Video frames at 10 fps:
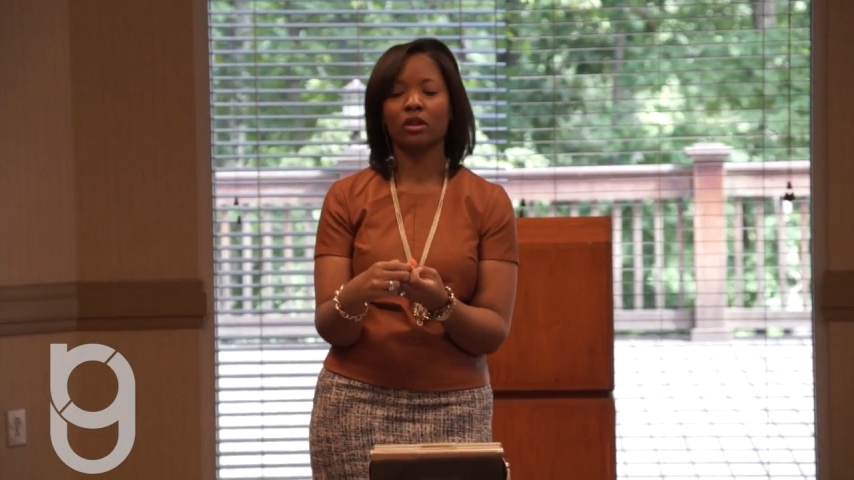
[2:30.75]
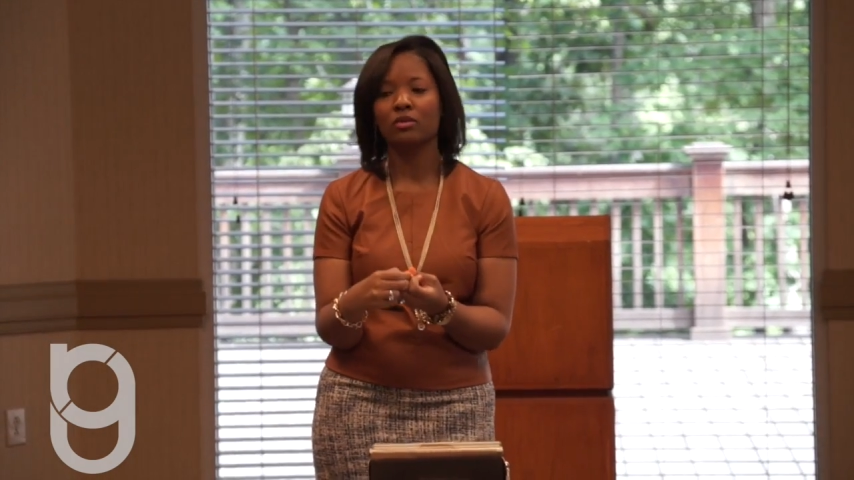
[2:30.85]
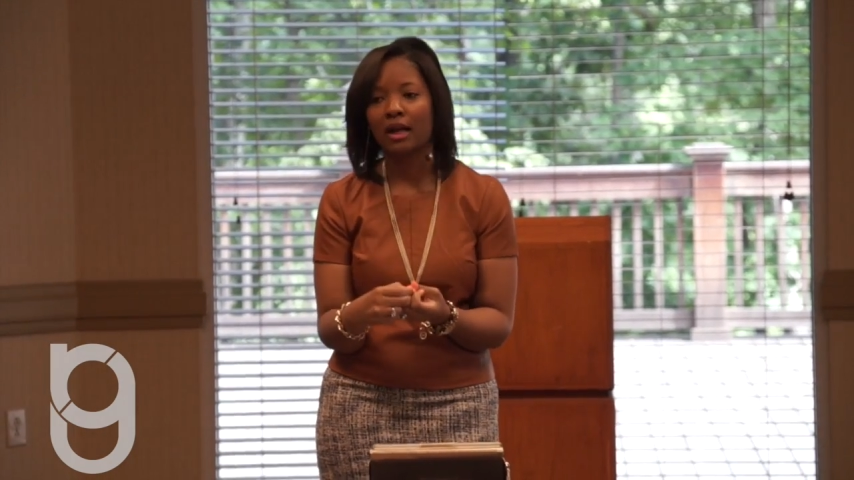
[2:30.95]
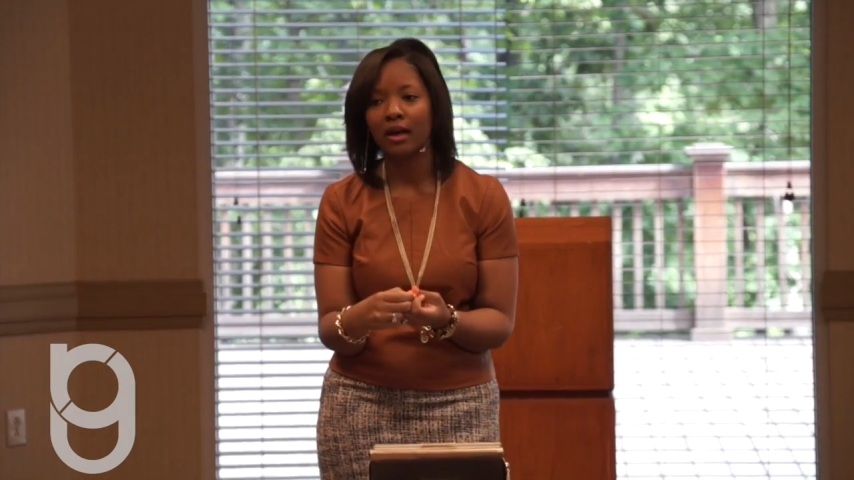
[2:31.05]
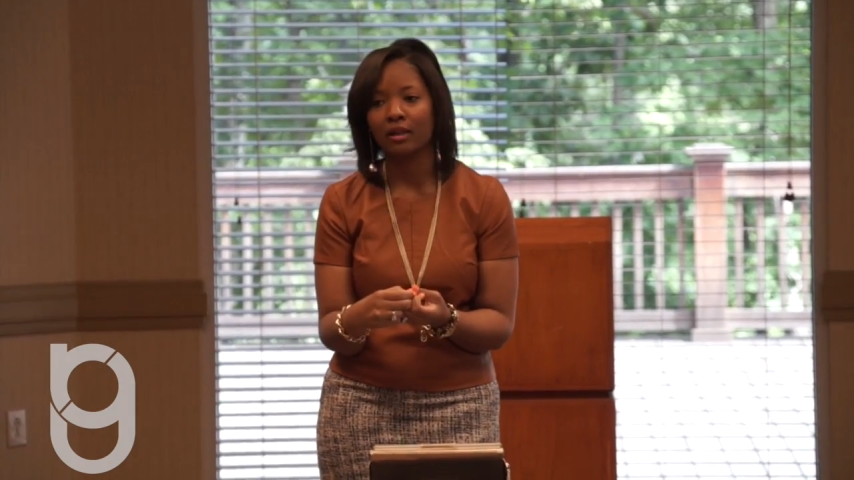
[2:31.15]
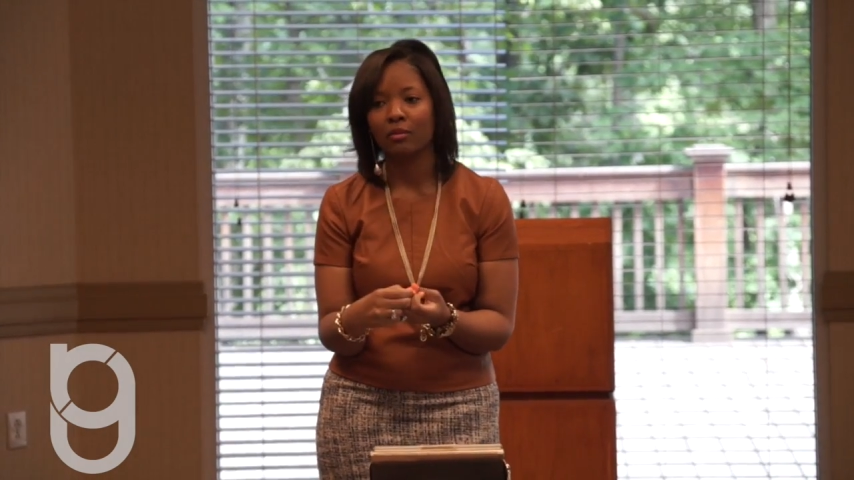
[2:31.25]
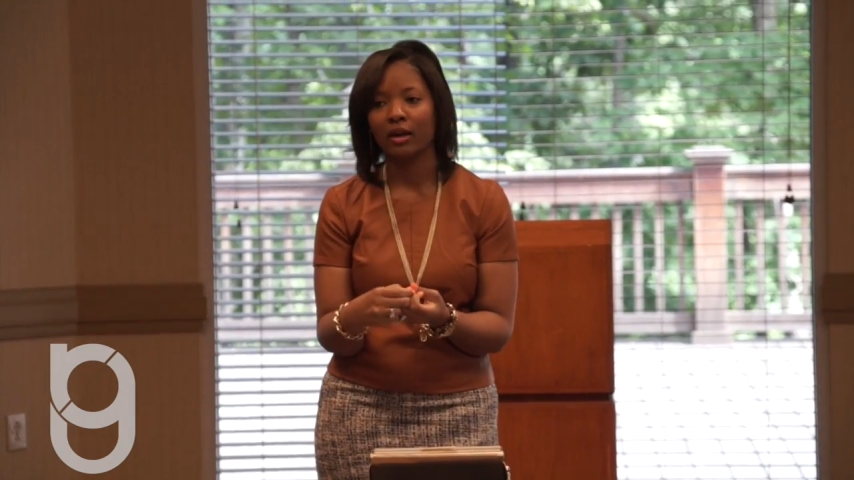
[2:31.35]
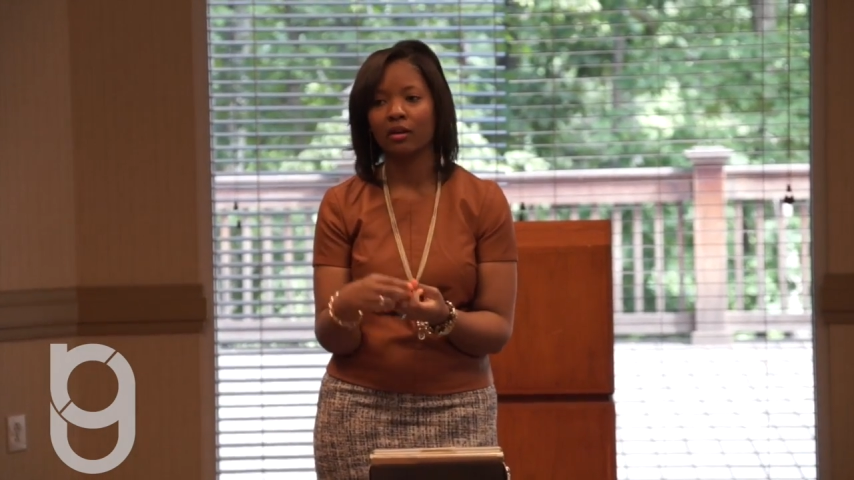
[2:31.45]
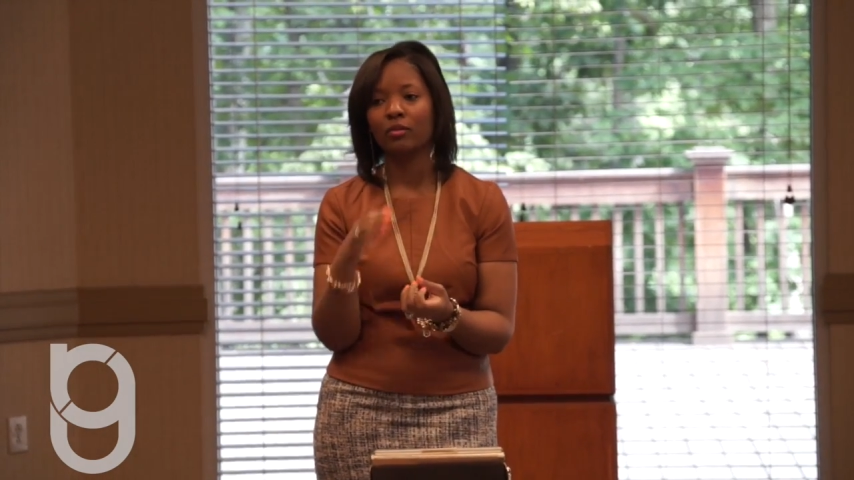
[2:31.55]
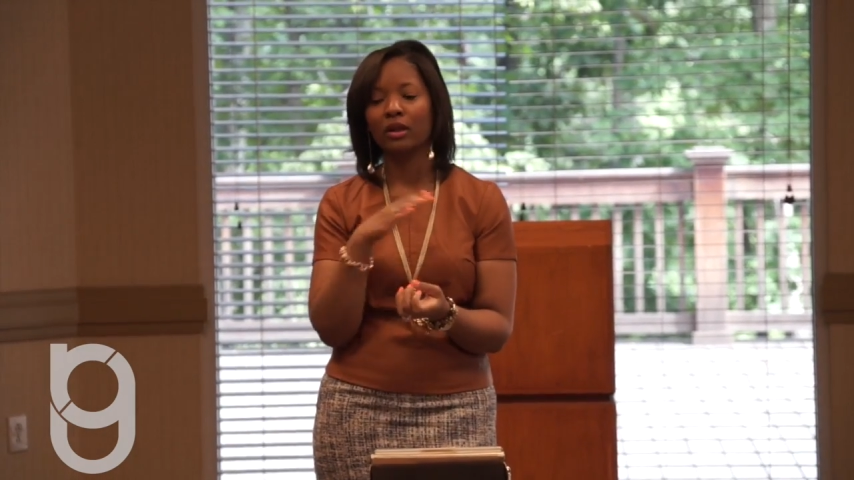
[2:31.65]
What are you talking
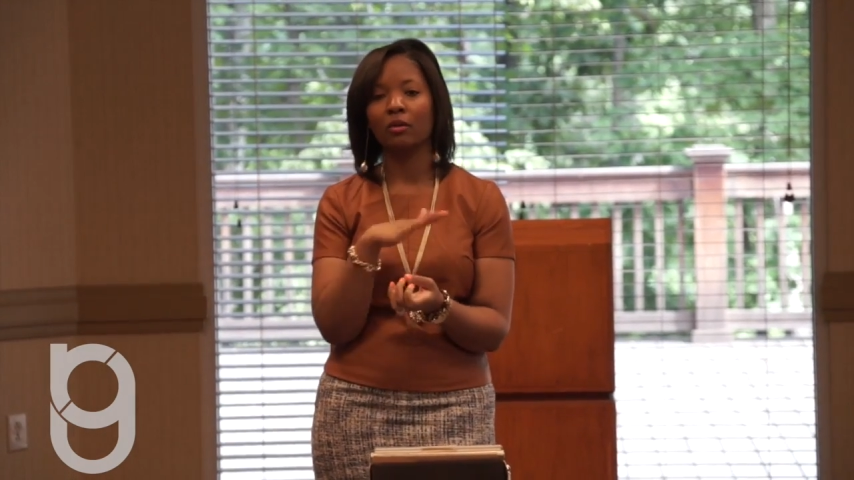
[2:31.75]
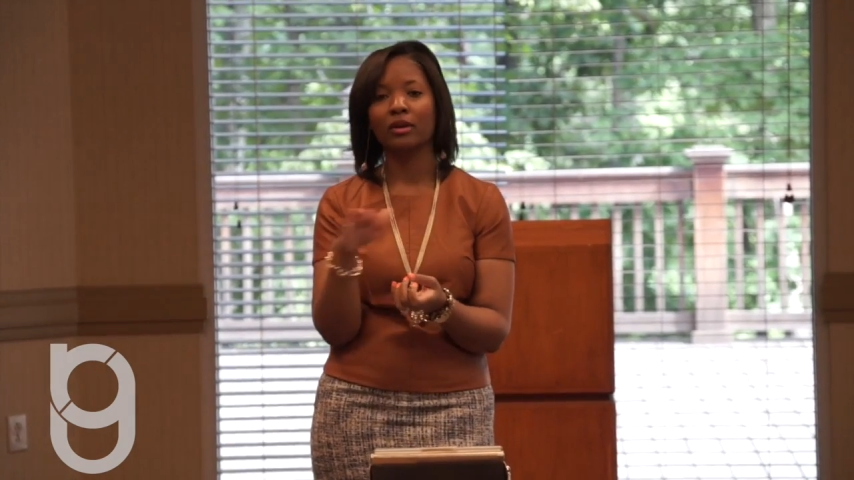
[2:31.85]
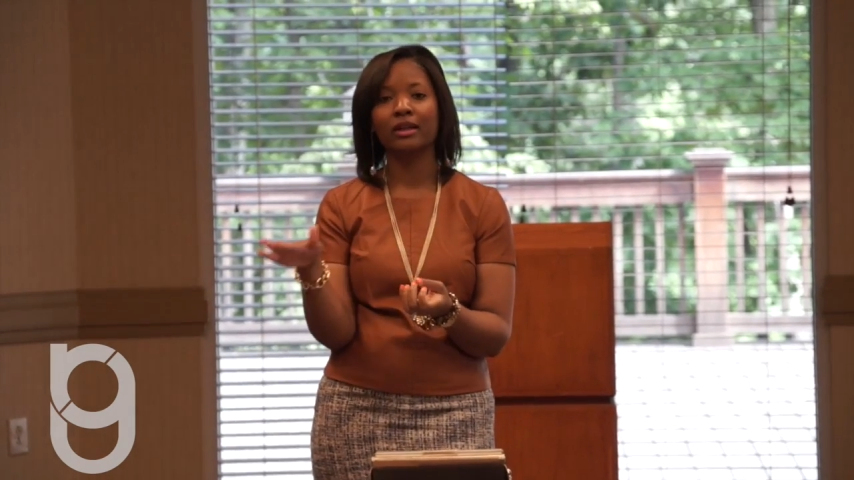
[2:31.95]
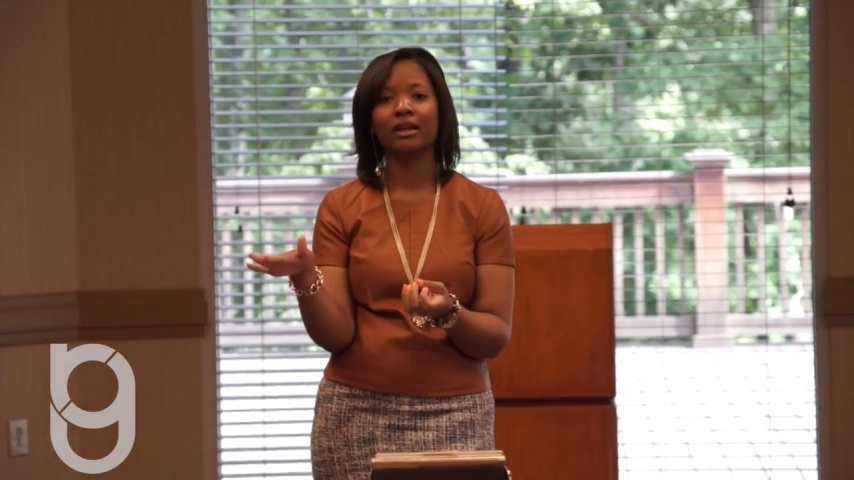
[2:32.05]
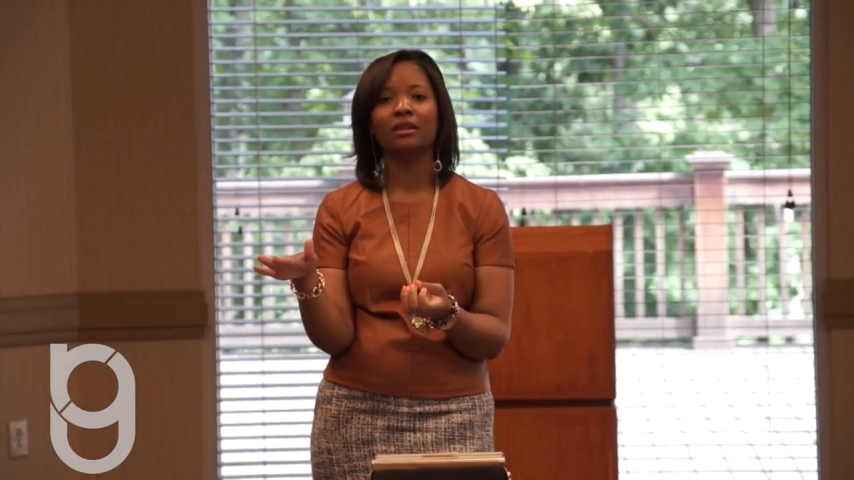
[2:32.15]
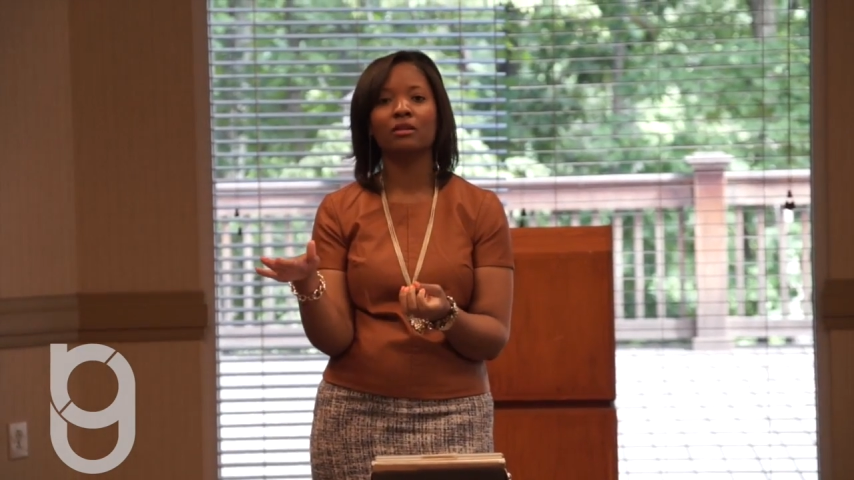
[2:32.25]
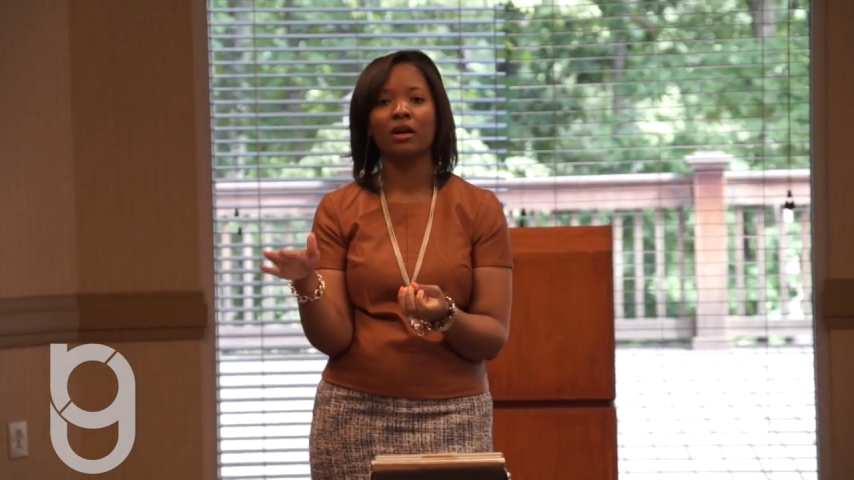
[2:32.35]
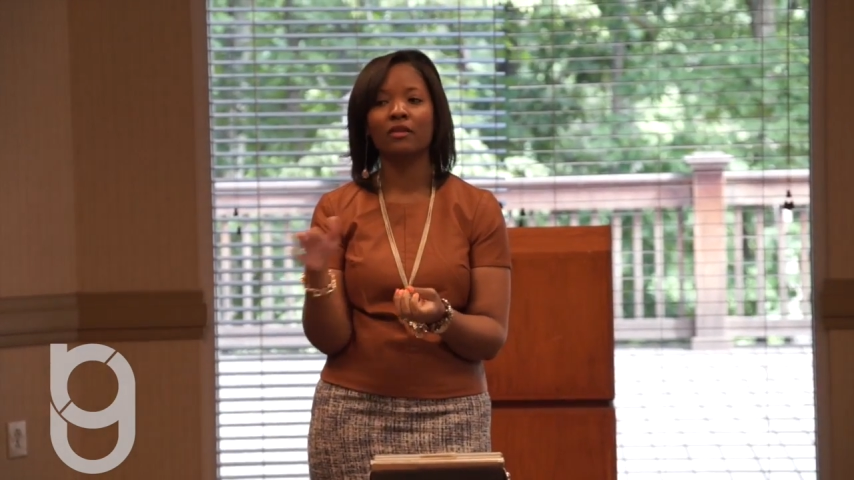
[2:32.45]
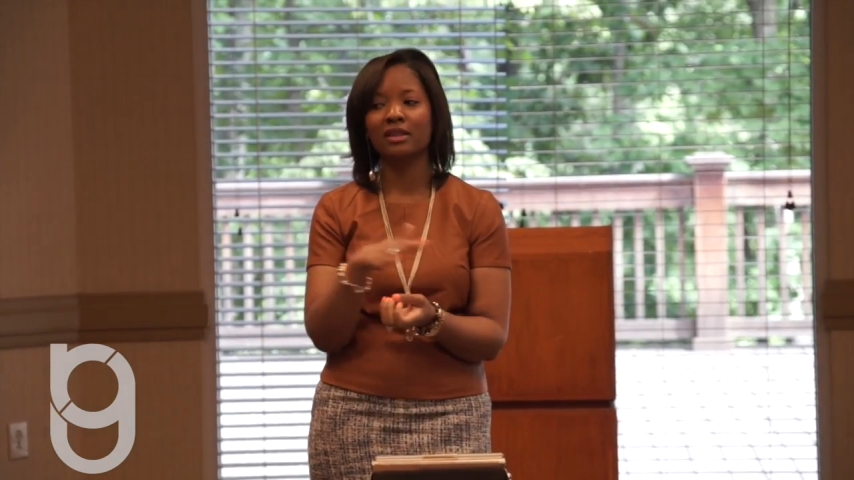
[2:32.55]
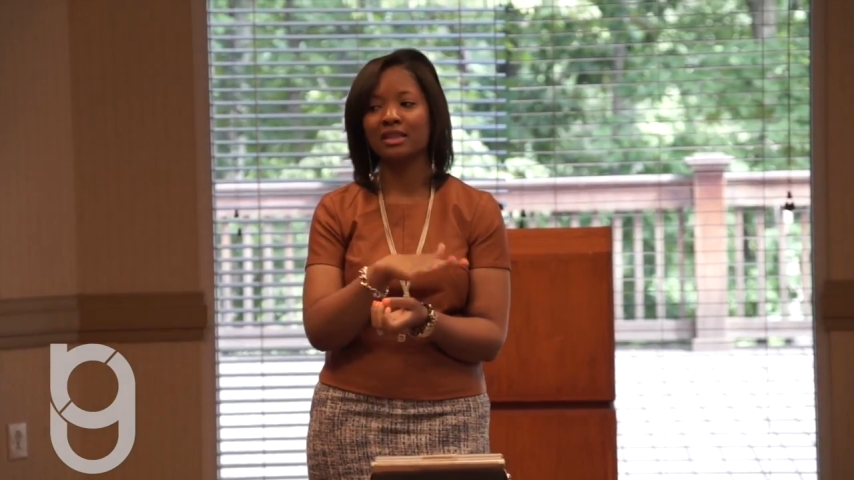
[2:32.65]
about? We don't want to cut them
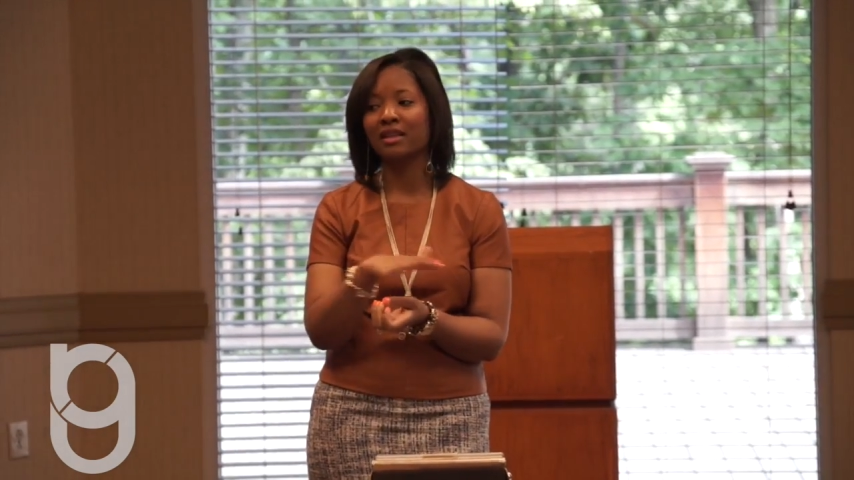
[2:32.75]
off because,